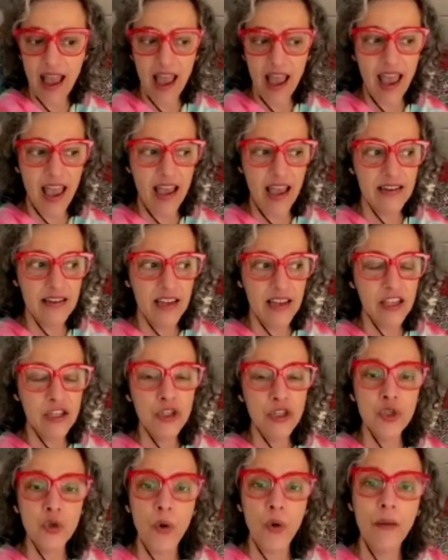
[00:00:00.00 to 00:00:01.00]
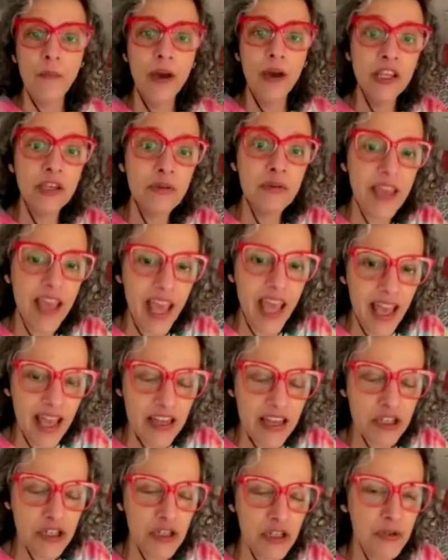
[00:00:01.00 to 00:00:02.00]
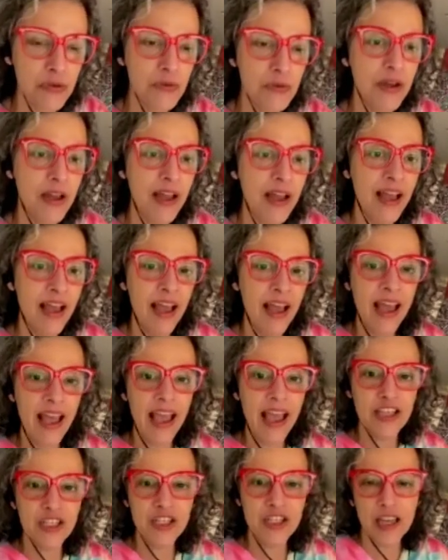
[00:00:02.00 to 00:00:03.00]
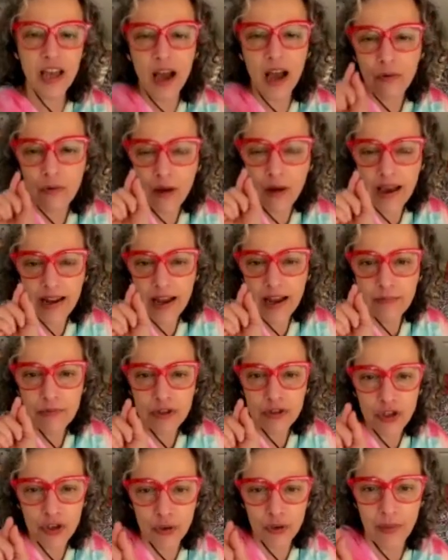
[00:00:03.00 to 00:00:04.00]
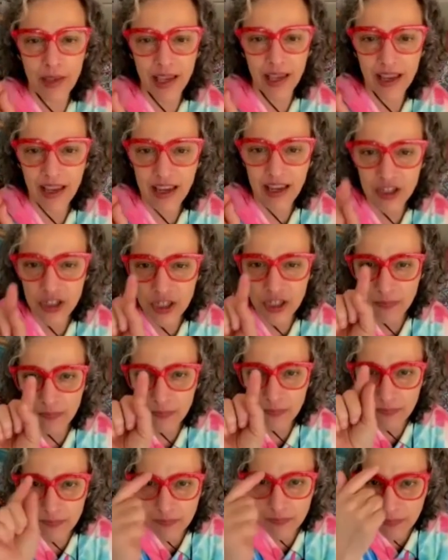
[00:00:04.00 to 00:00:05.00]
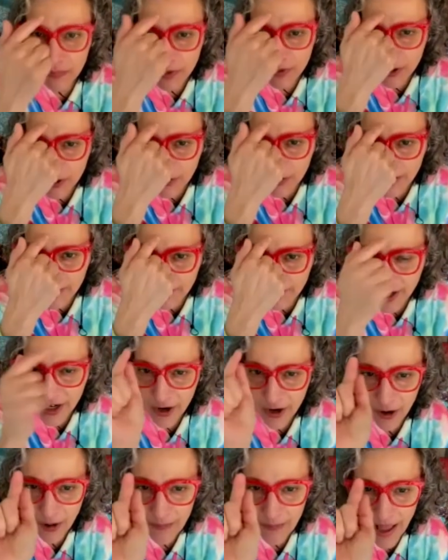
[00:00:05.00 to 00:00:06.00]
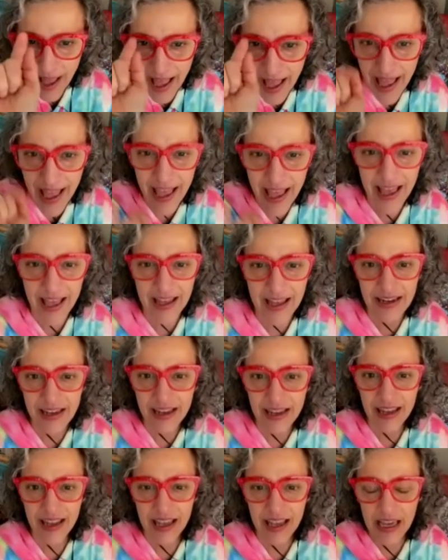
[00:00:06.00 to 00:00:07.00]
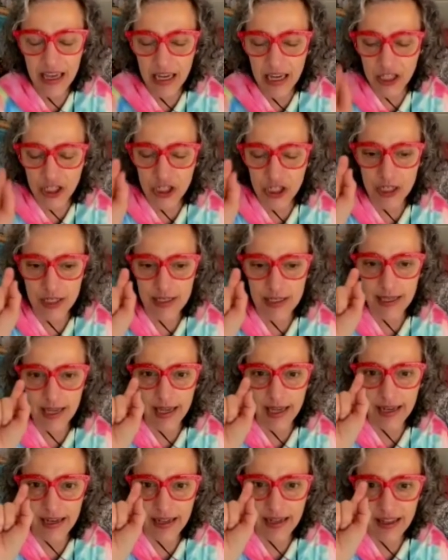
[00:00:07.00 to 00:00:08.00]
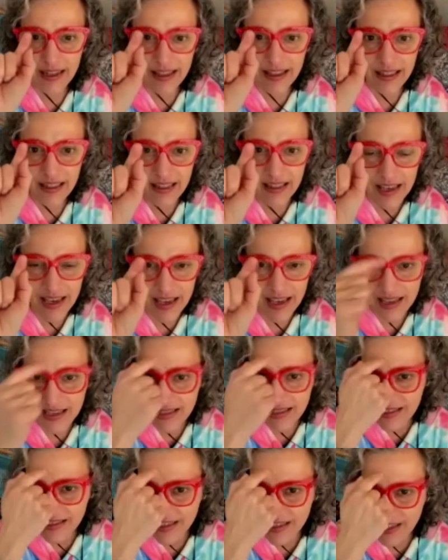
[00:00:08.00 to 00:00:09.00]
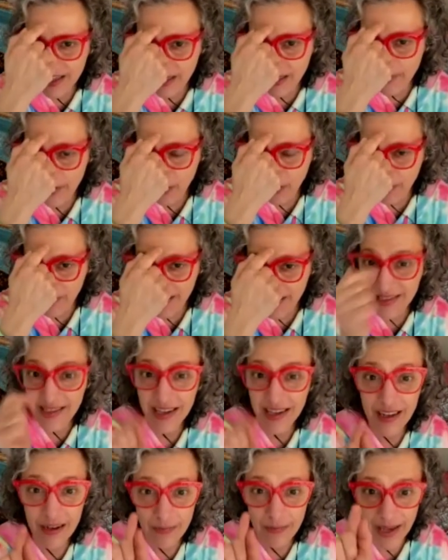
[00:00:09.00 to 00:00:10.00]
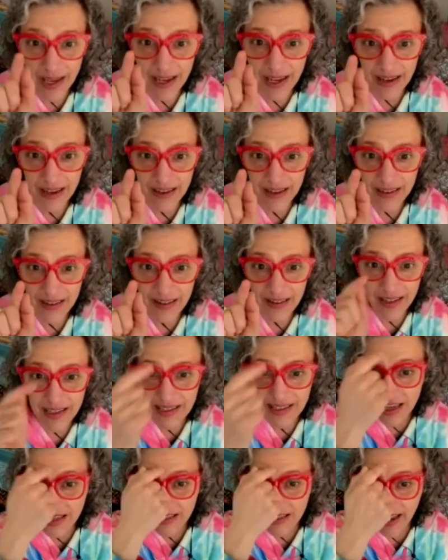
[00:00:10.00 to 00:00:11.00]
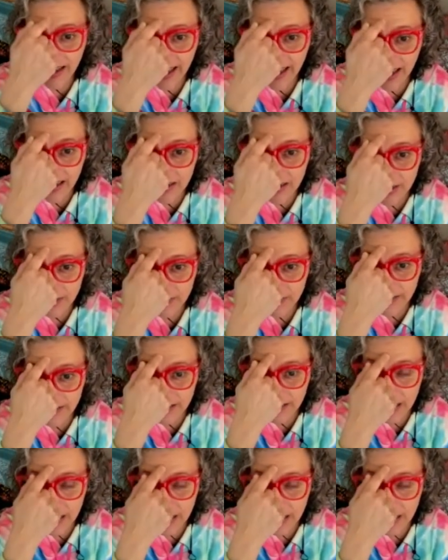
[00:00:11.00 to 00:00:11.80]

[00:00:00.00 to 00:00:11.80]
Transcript: and enjoy what you can do and she got right up to me and she put her finger on my head and she said, This is going to be your biggest enemy that says, I can't do it.